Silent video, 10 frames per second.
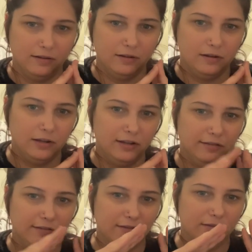
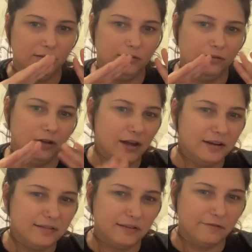it's not
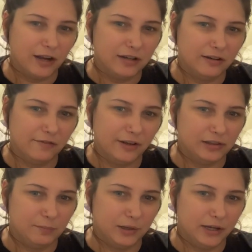as effective at
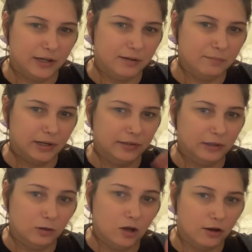the beginning, but in the
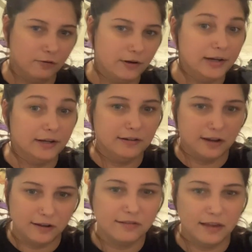long run it
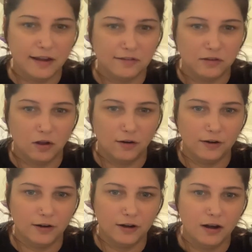does last
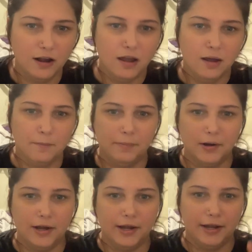longer.
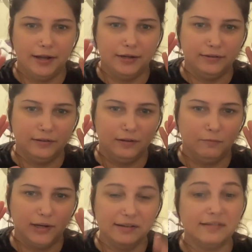But
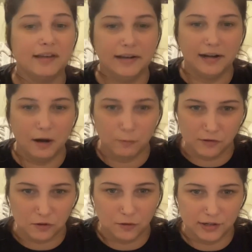we decided I was
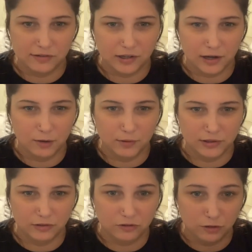going to go with
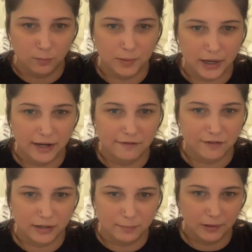the Toupet
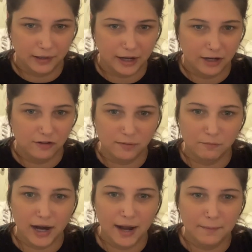fundoplication
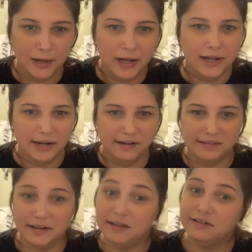wrap. He said it